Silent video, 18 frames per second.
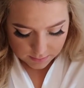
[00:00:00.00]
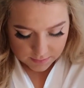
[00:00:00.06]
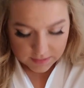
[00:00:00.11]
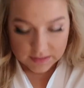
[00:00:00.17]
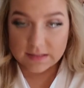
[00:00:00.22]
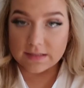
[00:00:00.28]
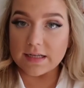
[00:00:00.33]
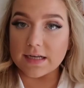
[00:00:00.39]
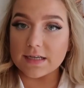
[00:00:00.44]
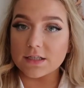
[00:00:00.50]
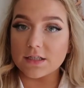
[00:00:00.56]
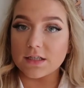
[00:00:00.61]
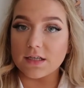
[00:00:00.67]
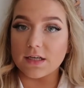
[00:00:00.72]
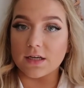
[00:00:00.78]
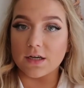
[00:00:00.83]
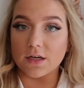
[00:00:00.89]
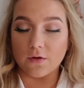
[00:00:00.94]
This is
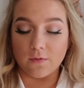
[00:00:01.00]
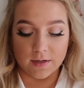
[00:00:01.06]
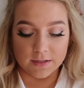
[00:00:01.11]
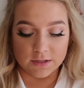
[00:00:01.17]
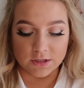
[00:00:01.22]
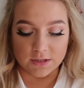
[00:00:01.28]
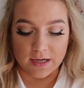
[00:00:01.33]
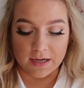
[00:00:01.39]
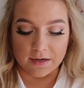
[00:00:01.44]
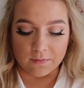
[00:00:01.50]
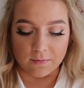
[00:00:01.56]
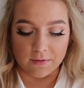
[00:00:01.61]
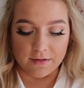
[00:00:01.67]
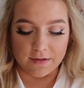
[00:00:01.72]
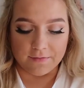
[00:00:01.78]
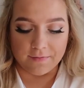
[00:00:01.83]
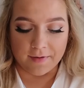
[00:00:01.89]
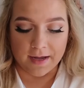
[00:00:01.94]
actually a good question to end
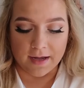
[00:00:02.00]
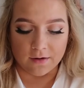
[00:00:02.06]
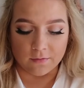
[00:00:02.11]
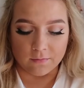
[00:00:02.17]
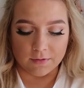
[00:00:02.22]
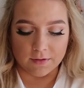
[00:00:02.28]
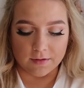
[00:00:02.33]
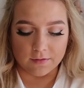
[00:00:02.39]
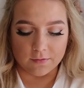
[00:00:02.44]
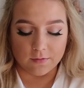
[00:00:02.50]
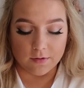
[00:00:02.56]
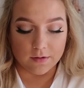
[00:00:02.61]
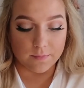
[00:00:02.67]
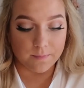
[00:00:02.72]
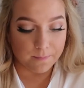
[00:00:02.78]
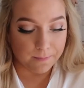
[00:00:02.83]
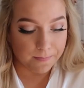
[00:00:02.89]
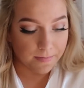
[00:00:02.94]
with if I end with this
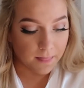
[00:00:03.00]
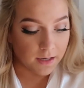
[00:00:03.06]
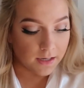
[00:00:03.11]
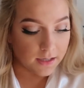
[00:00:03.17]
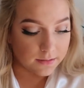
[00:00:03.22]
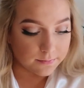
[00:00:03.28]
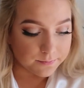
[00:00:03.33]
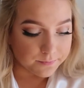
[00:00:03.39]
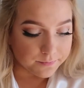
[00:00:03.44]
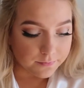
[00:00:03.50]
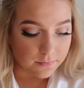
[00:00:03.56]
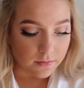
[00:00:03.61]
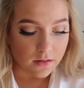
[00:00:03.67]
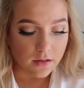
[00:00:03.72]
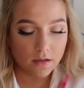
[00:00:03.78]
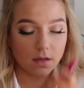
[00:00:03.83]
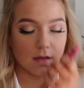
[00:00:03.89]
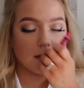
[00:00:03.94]
one. Oh,
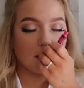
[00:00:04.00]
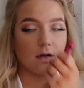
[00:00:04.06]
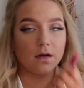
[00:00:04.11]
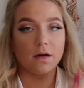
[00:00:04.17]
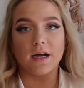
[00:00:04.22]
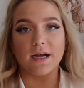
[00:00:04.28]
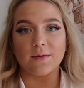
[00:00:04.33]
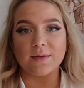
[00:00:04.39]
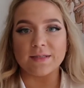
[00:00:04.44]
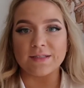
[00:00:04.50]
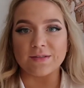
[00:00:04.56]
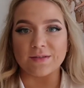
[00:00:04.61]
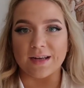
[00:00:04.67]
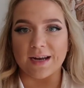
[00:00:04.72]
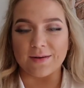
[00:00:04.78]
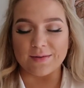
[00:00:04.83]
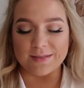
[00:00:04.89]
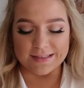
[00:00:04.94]
I always do
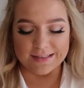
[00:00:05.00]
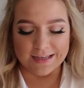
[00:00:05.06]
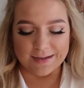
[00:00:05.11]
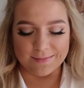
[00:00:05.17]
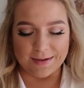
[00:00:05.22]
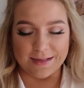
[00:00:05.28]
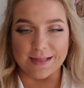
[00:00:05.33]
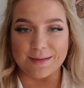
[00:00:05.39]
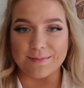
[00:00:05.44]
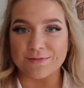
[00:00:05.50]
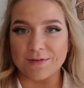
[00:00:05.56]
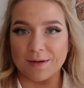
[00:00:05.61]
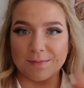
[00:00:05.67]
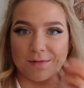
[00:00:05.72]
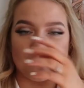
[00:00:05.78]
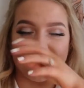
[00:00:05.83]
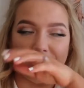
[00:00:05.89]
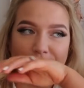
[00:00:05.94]
that. I always lick my lips
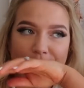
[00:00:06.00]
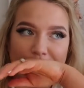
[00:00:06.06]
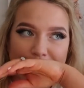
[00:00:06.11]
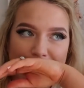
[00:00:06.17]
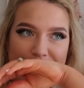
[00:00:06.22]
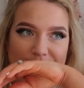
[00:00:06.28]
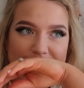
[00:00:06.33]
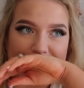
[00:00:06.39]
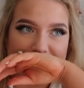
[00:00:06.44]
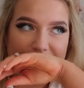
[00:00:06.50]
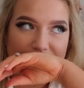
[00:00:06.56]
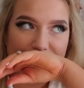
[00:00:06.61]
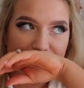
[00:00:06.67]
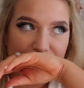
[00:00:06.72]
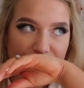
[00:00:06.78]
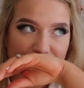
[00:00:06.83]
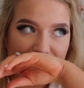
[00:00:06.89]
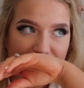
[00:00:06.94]
right before I put lipstick
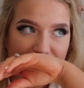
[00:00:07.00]
on.